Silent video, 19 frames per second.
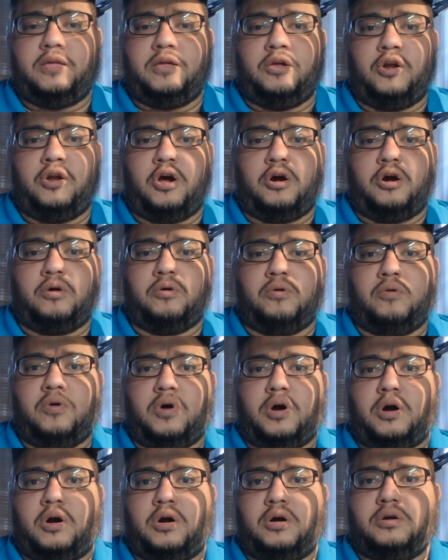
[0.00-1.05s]
you
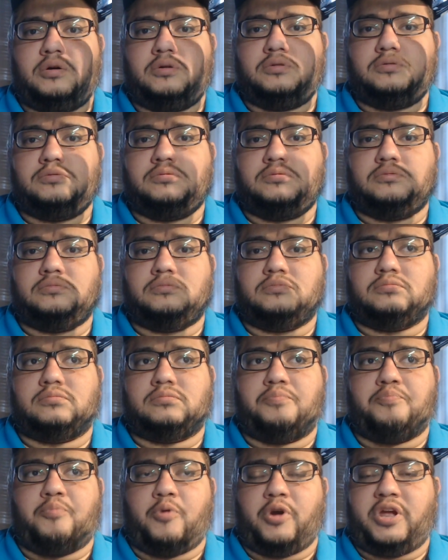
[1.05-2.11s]
know,
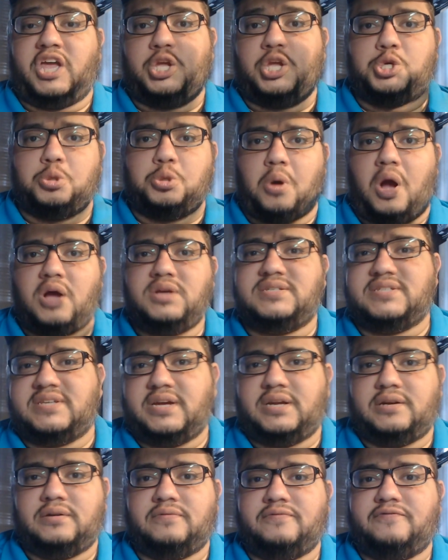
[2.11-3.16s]
bringing drugs
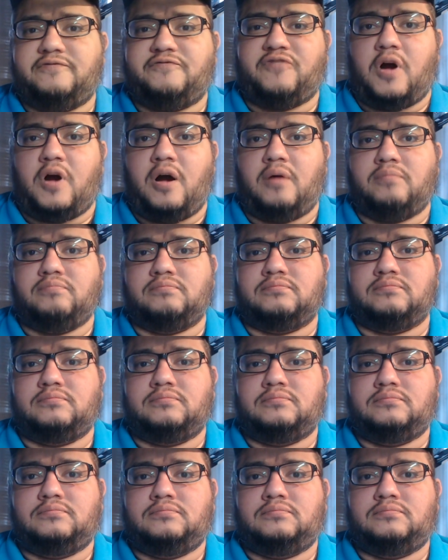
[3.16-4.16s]
in from,